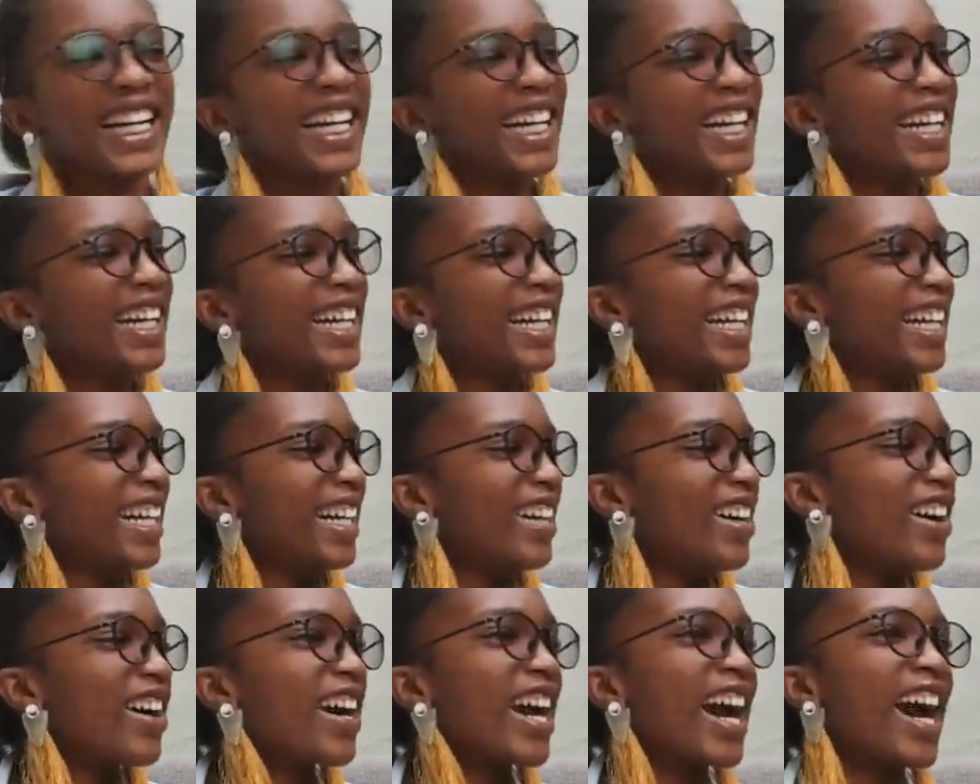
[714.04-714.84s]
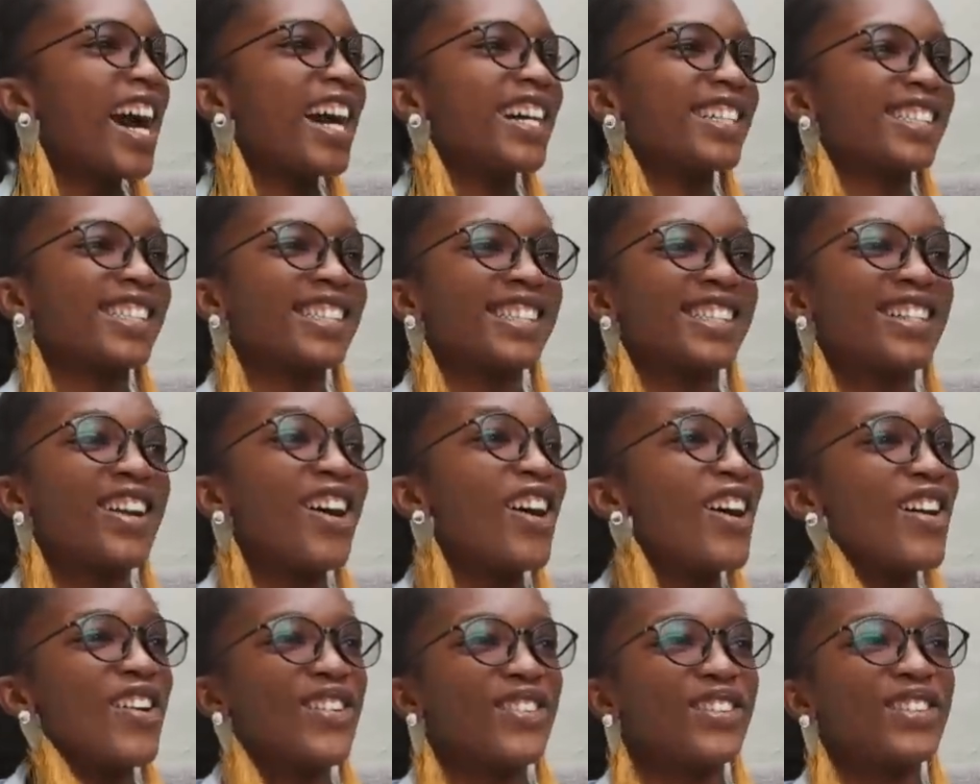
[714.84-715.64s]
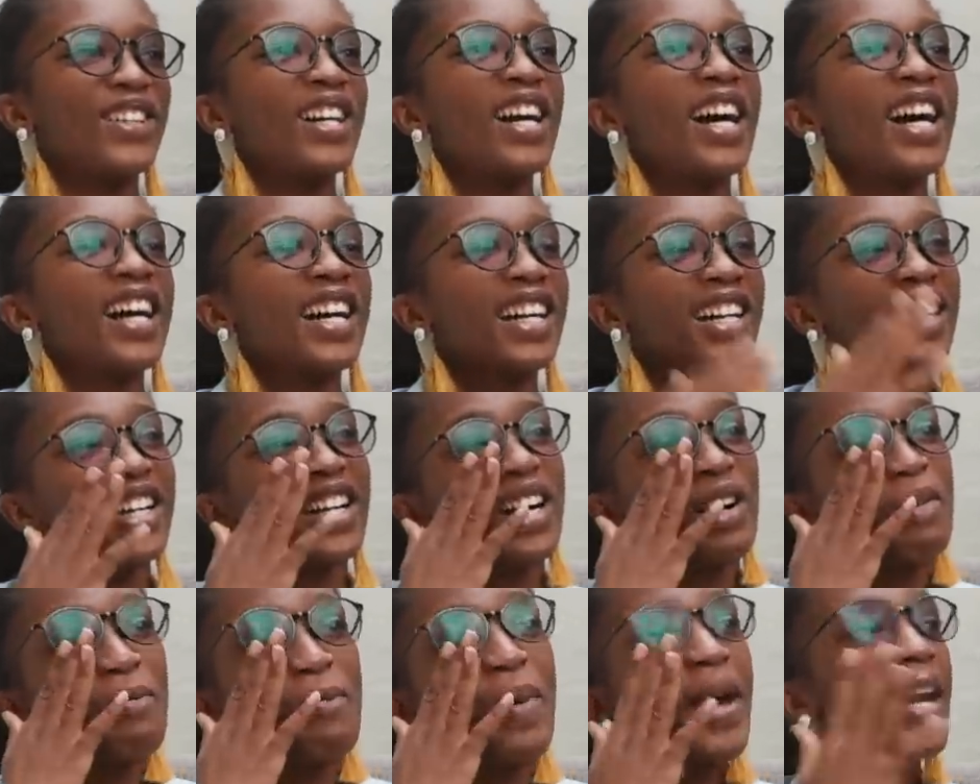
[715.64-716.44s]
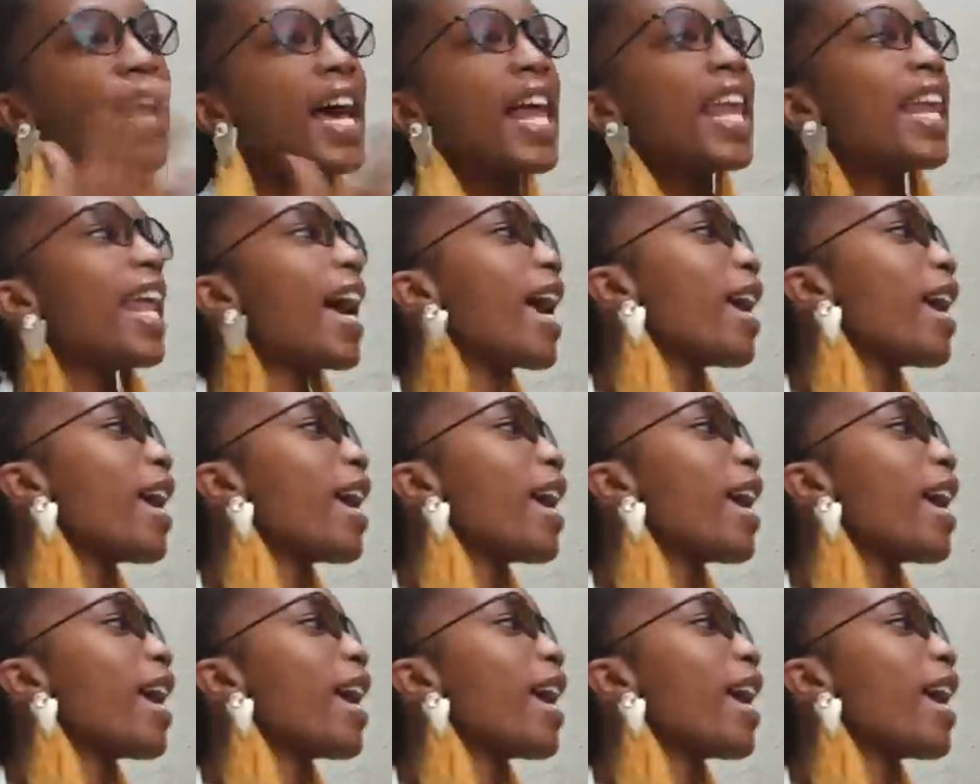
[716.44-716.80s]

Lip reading: To me, that was that was the first time hearing.